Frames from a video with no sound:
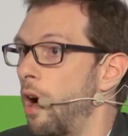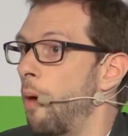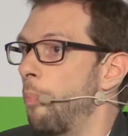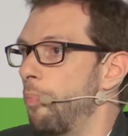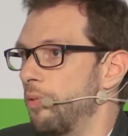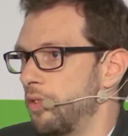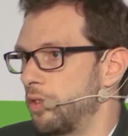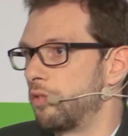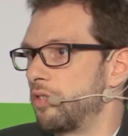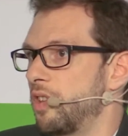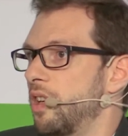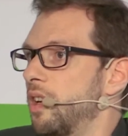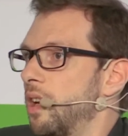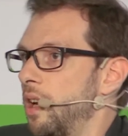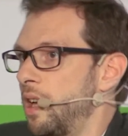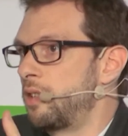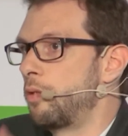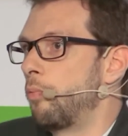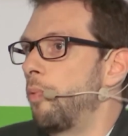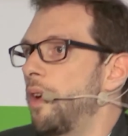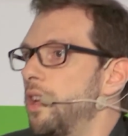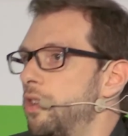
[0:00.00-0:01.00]
open sourcing
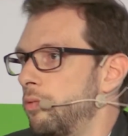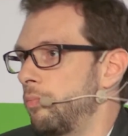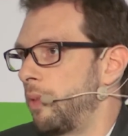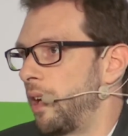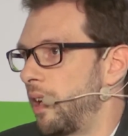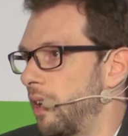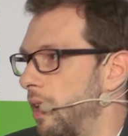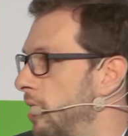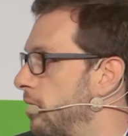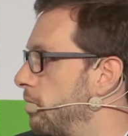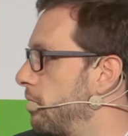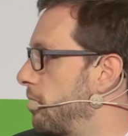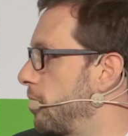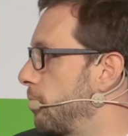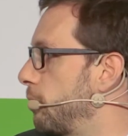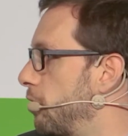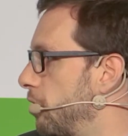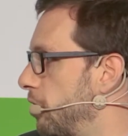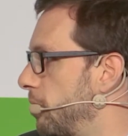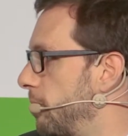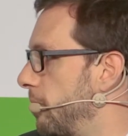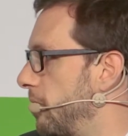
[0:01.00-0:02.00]
is a way to make algorithm
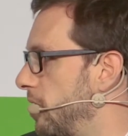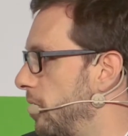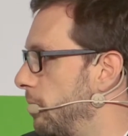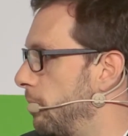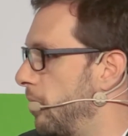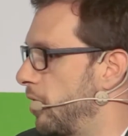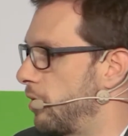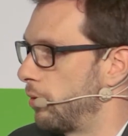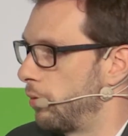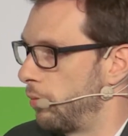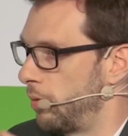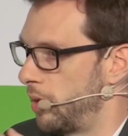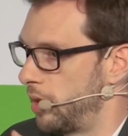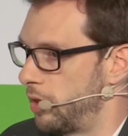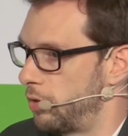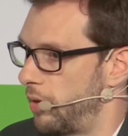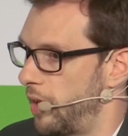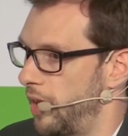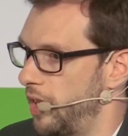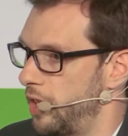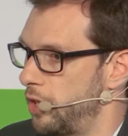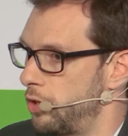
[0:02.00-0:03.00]
transparency, but we
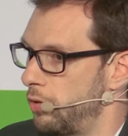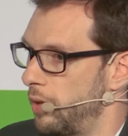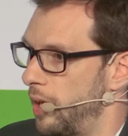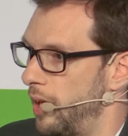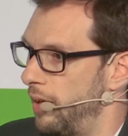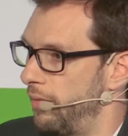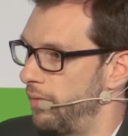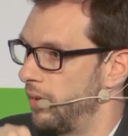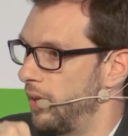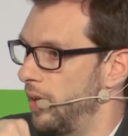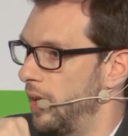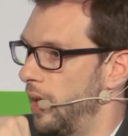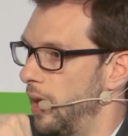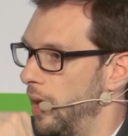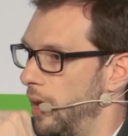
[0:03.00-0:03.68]
try to have